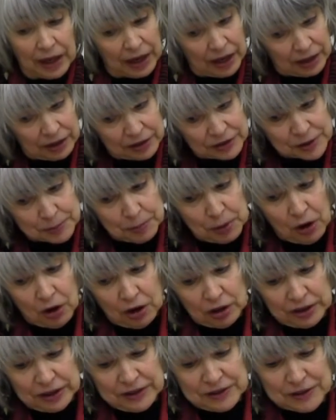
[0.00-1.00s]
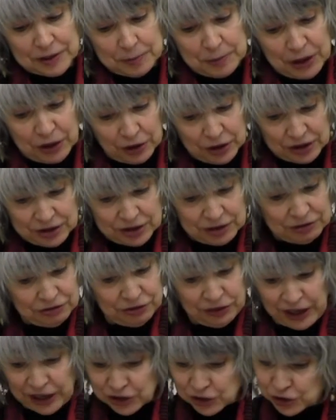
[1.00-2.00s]
and its Pauline spirit
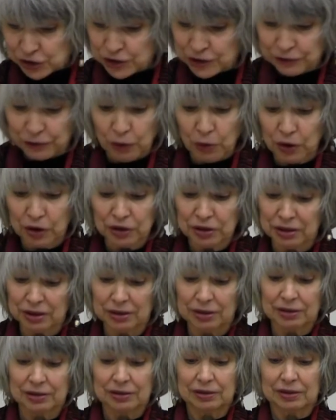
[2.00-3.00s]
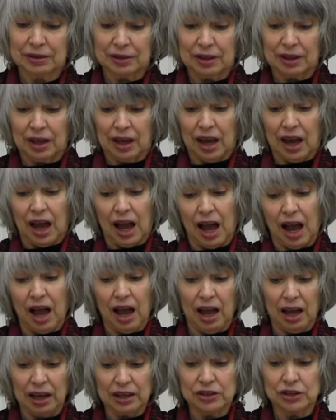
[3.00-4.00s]
flashes forth
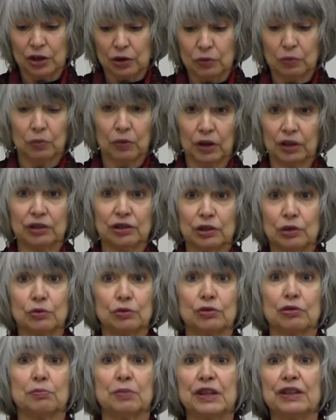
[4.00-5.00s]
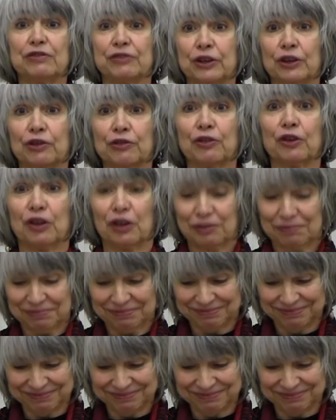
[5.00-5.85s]
I don't want you to be fearful.